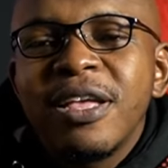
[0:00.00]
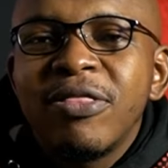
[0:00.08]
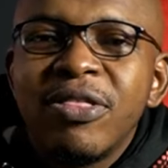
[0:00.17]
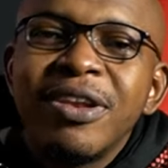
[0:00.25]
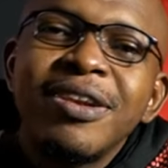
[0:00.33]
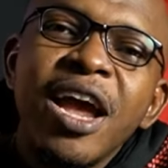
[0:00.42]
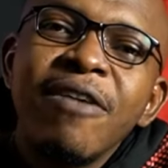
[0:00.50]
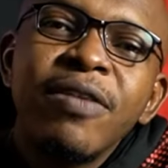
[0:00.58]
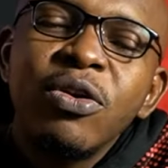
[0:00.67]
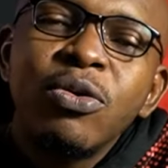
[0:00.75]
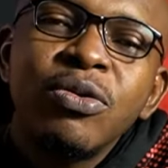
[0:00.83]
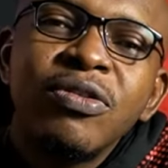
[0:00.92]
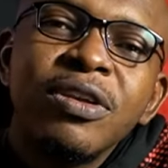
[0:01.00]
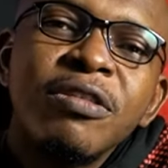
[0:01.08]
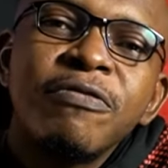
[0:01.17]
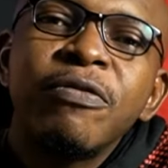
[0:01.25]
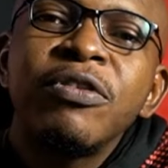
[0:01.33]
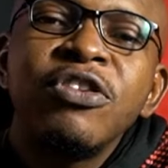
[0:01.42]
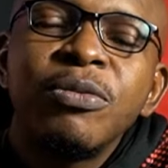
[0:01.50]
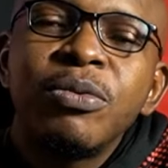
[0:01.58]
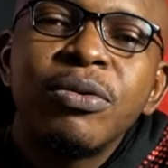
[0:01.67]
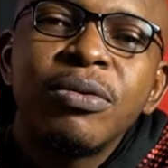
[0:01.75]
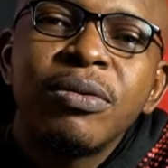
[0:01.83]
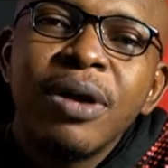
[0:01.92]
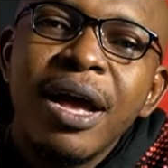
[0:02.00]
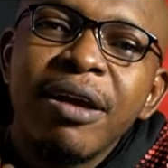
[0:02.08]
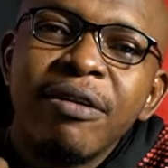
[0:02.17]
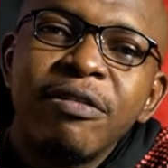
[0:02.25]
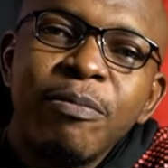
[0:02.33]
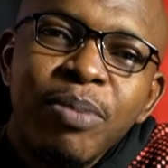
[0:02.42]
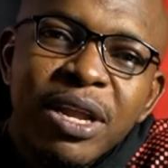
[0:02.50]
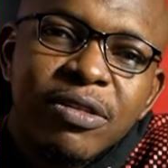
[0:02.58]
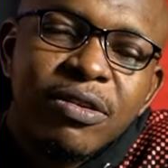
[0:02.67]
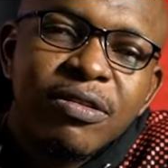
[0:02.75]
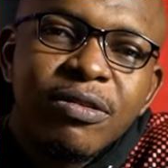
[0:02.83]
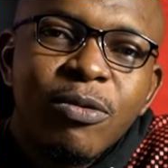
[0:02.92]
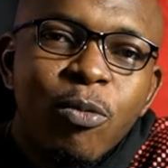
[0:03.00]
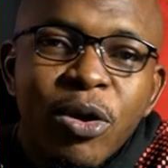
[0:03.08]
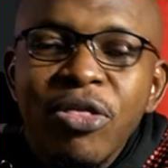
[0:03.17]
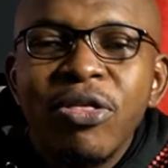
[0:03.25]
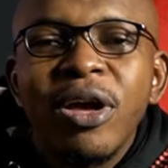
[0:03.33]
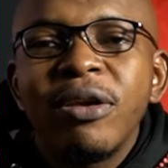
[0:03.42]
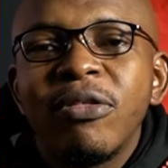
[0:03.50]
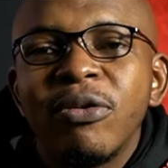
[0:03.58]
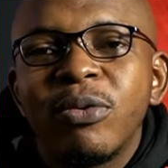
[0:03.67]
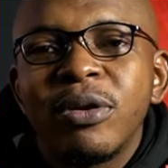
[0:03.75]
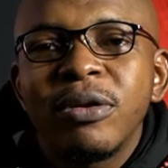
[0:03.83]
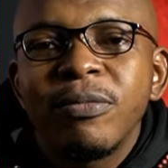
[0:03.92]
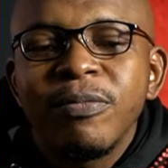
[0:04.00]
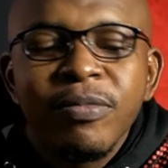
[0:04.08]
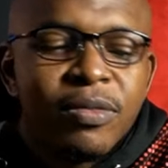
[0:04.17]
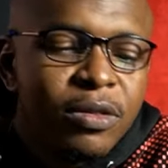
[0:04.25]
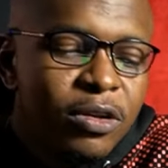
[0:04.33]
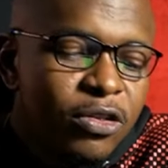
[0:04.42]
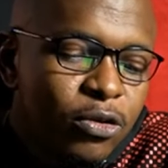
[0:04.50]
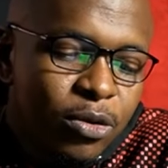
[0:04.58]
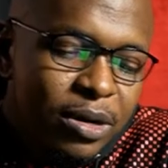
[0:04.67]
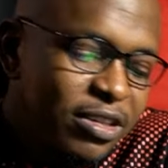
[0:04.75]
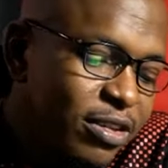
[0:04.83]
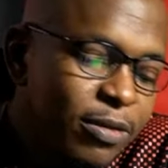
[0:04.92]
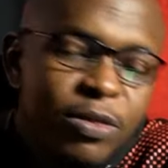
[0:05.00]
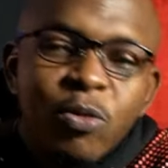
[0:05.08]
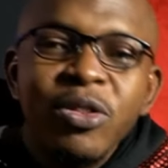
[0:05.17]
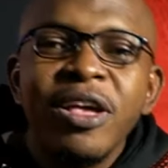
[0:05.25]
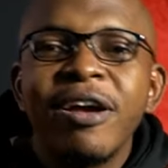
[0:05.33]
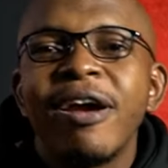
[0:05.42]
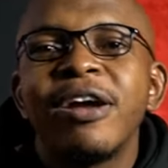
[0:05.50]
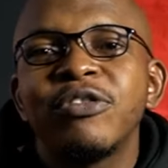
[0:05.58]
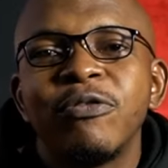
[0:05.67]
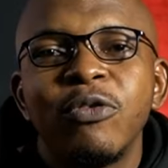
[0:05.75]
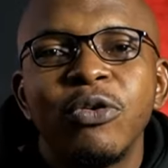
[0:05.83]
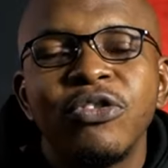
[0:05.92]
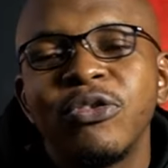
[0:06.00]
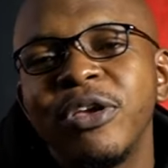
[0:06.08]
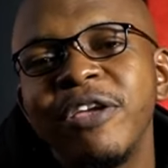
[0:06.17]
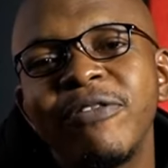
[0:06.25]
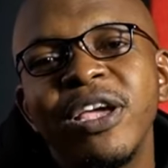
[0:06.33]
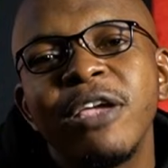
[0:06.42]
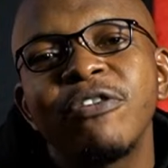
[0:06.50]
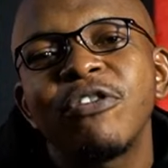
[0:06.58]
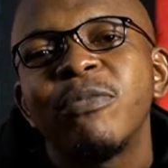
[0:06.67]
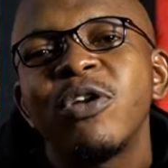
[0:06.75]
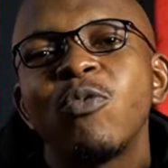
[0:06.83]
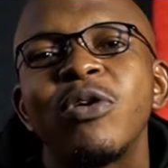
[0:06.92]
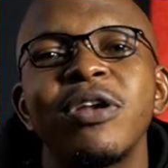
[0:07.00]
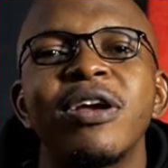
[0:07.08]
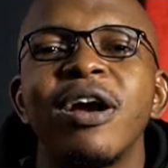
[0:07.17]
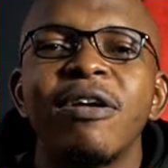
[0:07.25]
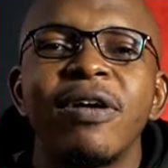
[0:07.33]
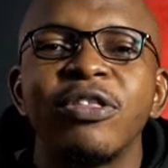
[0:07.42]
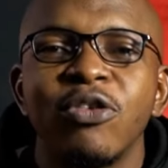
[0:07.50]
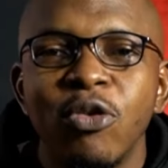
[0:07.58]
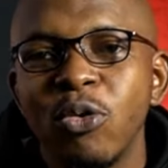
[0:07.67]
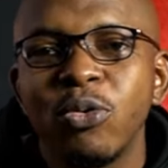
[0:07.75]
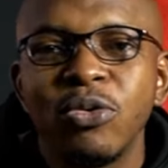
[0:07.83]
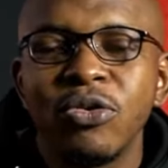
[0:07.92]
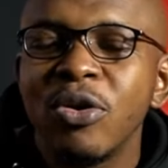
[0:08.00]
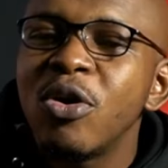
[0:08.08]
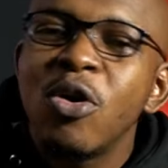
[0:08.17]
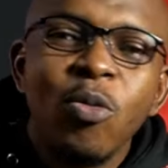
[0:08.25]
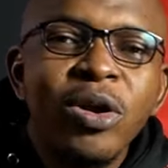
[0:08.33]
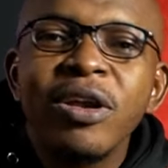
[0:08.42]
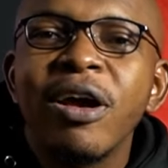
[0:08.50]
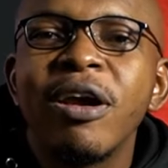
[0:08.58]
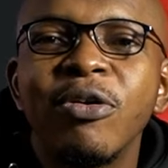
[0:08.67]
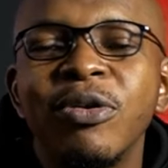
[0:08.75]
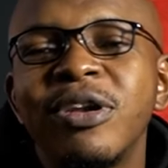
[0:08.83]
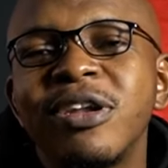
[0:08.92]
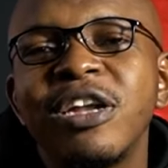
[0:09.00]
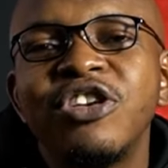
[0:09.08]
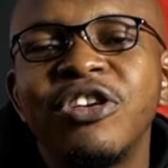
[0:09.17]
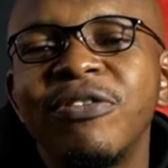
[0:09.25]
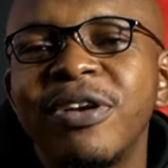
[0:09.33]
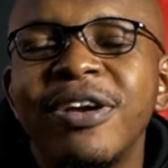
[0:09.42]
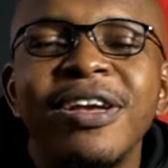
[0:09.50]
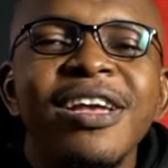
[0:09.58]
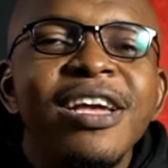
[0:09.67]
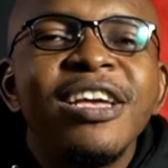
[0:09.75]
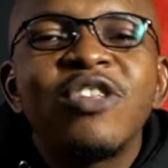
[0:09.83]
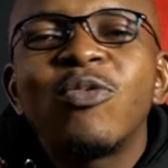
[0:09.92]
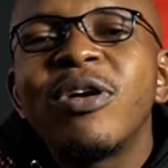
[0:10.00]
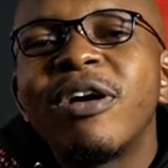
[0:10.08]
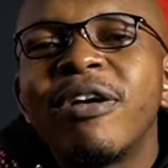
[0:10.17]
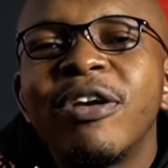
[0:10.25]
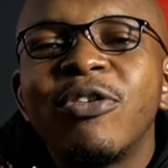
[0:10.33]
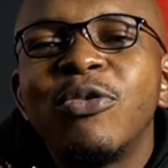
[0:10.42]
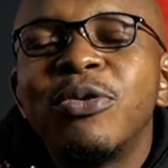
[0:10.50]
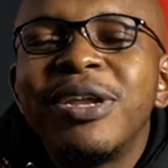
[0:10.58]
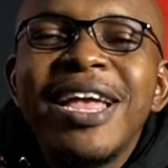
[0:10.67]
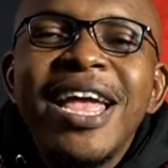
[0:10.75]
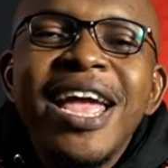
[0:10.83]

the naira note is fungible. I can replace it with another one. So the same thing with the carat of gold. So if I give somebody one carat gold, one carat gold in Nigeria is one carat gold